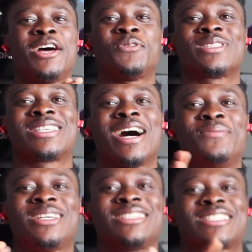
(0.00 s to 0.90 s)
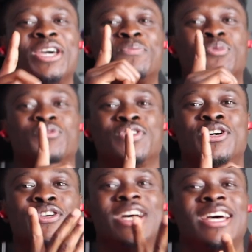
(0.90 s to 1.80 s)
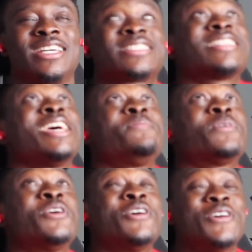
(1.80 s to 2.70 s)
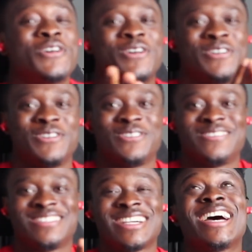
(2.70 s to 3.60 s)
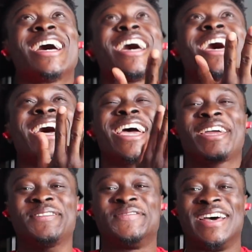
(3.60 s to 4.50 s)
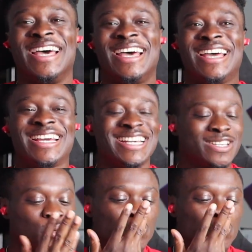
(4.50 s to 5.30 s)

I know what time it is. Keep it real and simple. Hey, man.